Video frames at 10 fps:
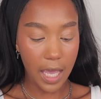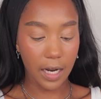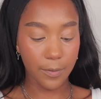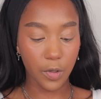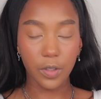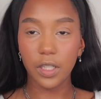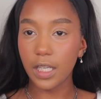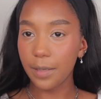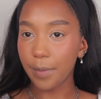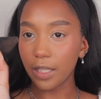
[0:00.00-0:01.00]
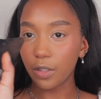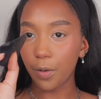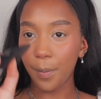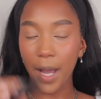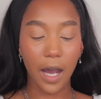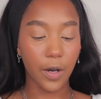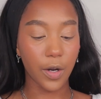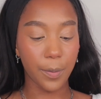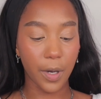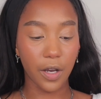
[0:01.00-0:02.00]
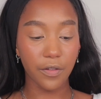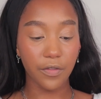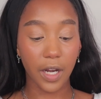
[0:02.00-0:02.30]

and I'm going to take my little powder puff